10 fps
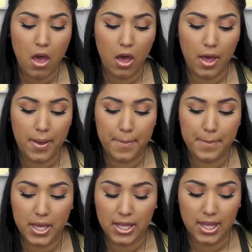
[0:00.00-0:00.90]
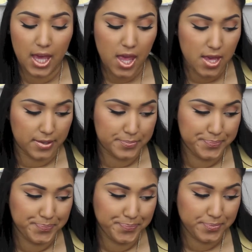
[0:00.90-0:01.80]
Um, but yeah.
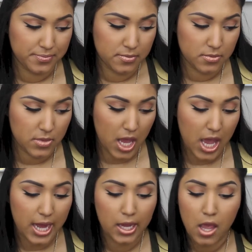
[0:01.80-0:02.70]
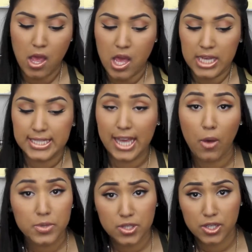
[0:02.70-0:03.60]
And
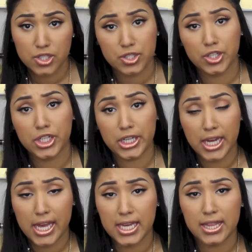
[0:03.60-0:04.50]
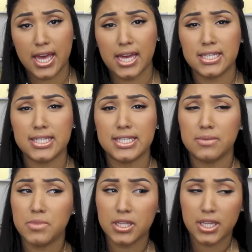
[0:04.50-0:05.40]
scalp massages are great. That
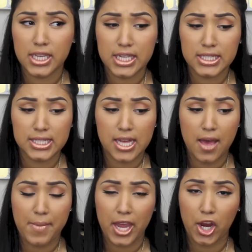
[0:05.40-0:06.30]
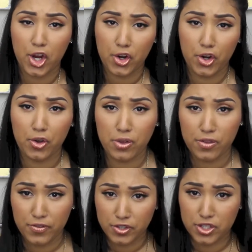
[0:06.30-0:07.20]
stimulates um, hair growth
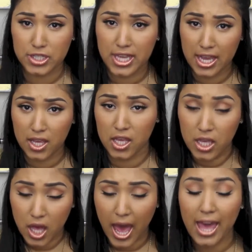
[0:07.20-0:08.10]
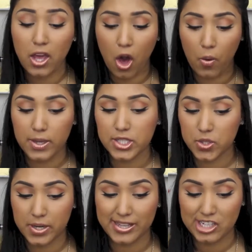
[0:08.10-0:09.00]
if you're just like, I always
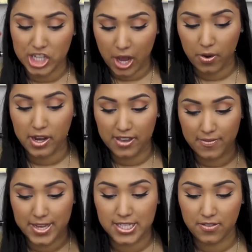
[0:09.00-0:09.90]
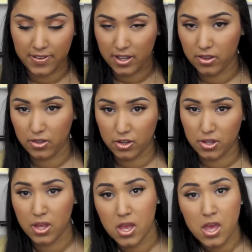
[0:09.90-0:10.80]
do it in the shower. I give myself like a
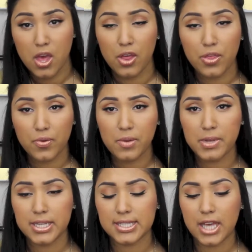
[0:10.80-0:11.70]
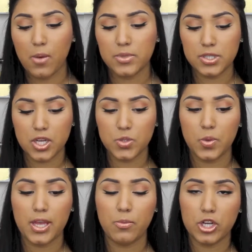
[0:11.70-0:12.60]
little three minute scalp massage
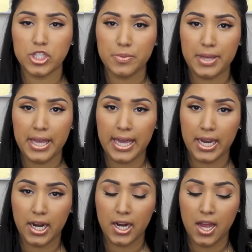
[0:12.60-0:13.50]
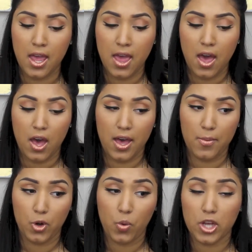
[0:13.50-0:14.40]
while I'm washing my hair
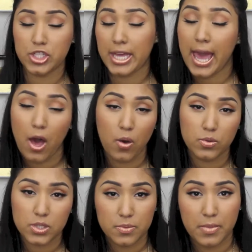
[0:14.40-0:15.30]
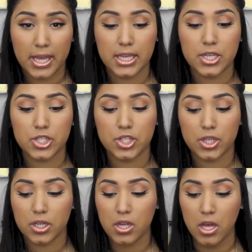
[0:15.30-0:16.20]
um, or washing out my
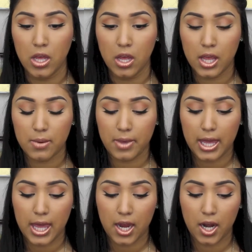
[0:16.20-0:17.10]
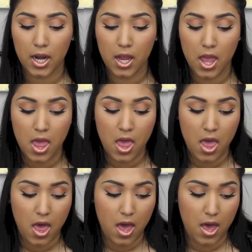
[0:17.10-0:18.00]
conditioner in my hair.
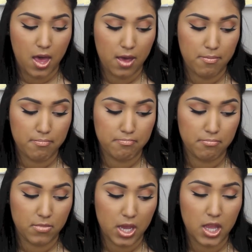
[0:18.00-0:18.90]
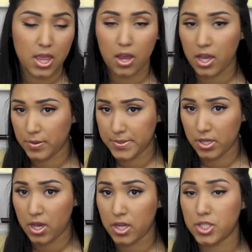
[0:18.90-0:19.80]
Um, and that helps
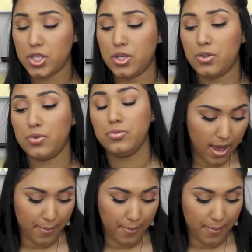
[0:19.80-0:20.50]
a lot too.